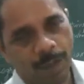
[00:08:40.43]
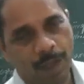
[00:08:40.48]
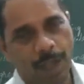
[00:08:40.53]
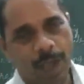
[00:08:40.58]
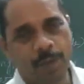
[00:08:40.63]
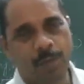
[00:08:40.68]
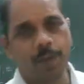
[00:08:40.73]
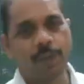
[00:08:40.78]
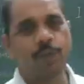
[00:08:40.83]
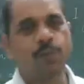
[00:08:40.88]

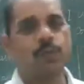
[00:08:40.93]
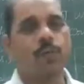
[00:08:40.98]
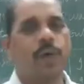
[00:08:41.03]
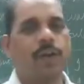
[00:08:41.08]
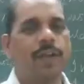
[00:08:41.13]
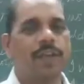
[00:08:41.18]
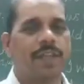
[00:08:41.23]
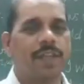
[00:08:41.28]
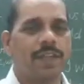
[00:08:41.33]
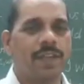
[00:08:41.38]
I was
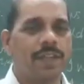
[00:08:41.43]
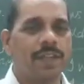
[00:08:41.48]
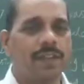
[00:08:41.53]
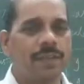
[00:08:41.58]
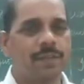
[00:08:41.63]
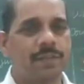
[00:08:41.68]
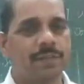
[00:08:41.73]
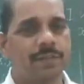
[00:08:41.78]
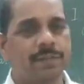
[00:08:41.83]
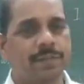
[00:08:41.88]

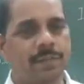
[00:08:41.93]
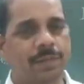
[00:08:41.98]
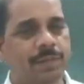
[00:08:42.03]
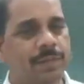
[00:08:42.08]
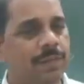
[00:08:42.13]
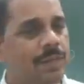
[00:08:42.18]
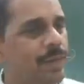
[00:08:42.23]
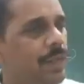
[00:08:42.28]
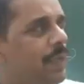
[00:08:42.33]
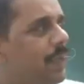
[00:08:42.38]
wondering
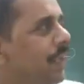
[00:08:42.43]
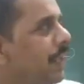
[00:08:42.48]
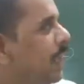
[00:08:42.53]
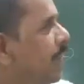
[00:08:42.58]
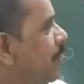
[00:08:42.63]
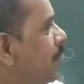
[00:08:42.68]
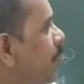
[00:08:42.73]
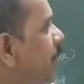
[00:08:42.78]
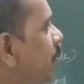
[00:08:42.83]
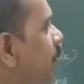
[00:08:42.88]

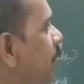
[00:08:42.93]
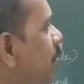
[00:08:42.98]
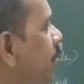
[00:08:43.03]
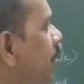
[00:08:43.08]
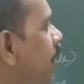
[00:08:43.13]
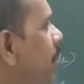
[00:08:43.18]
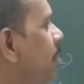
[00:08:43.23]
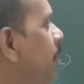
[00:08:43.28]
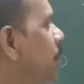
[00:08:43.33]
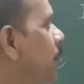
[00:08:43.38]
if he
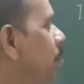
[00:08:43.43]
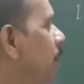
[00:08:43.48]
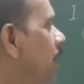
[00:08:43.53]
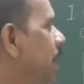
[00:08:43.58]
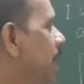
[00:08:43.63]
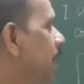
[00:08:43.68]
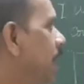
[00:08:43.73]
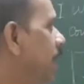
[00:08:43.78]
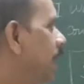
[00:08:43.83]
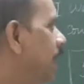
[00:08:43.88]
could give
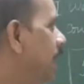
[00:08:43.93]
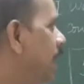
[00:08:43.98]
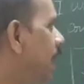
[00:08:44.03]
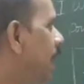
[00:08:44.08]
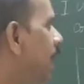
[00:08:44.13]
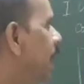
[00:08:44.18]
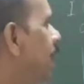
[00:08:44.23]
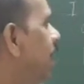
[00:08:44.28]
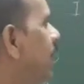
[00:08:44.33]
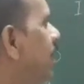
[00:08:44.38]
me
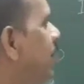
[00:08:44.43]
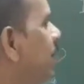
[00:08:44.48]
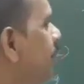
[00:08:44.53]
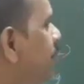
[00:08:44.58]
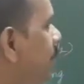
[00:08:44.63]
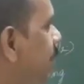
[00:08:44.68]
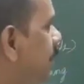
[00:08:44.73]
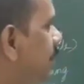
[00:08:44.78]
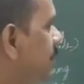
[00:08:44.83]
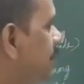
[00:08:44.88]
a
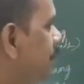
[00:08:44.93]
lift.